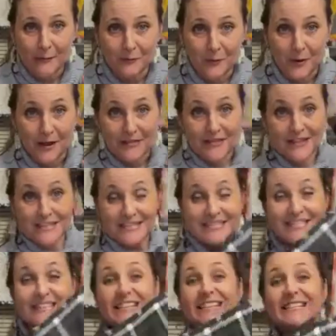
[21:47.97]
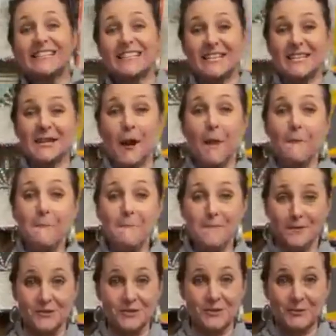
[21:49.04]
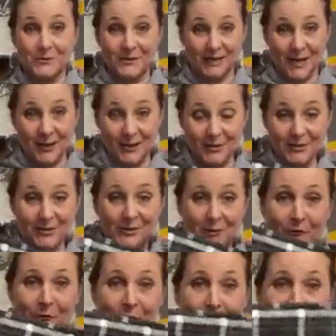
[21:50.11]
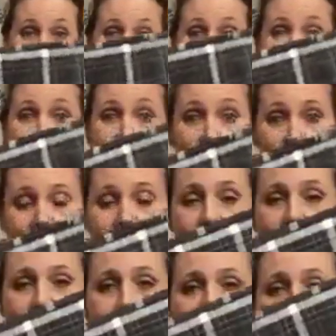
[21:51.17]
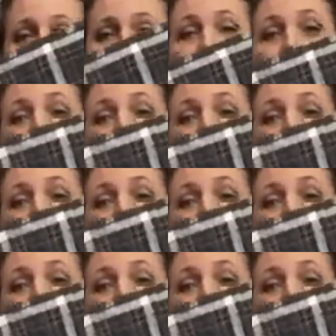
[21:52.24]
wrap one, this is the number 2 seller so far this holiday season,